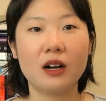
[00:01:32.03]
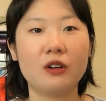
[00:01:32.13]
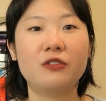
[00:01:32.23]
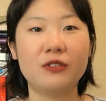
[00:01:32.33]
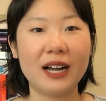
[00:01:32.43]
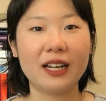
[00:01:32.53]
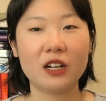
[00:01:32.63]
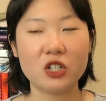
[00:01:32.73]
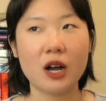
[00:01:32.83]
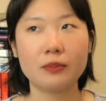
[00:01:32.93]
of finding
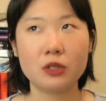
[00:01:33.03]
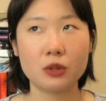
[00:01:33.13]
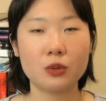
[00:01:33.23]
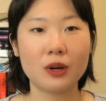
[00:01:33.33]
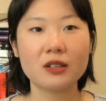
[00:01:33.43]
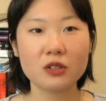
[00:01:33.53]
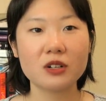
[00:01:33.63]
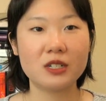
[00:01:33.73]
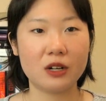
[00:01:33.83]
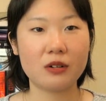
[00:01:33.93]
a job to a
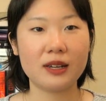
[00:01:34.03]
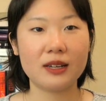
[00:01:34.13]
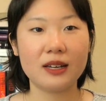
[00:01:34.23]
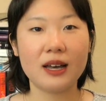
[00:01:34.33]
certain degree.